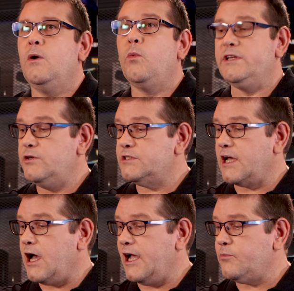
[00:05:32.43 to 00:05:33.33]
When
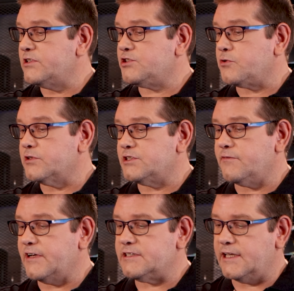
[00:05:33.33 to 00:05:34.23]
using a hybrid storage
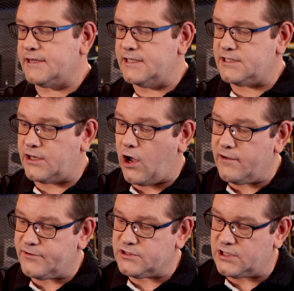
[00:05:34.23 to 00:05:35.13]
device like this that
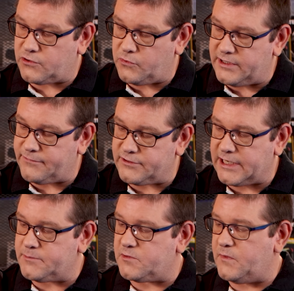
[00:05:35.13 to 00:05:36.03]
offers the 3 different
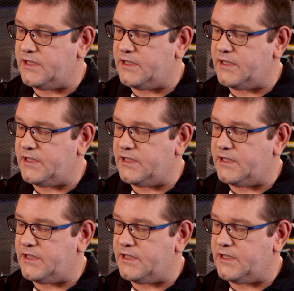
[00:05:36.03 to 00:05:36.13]
types of